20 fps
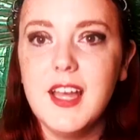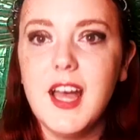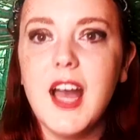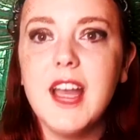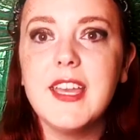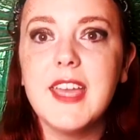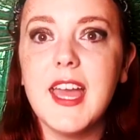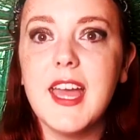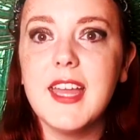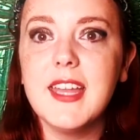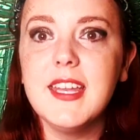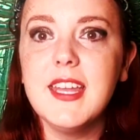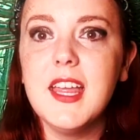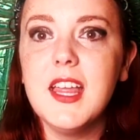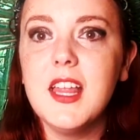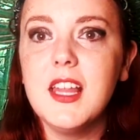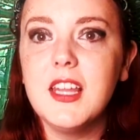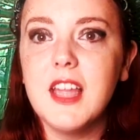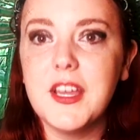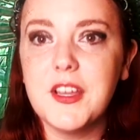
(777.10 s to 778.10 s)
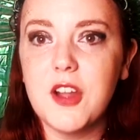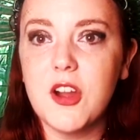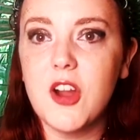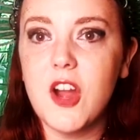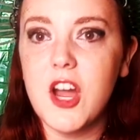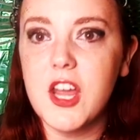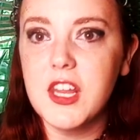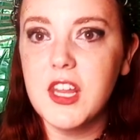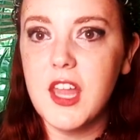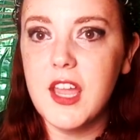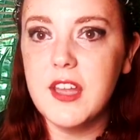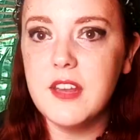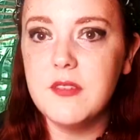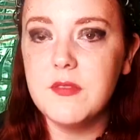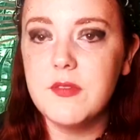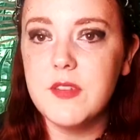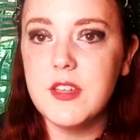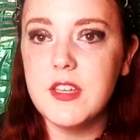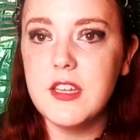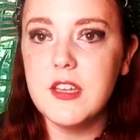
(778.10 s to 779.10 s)
Again, like our online
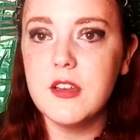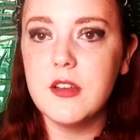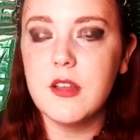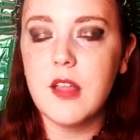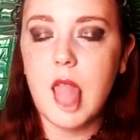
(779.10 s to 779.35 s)
video,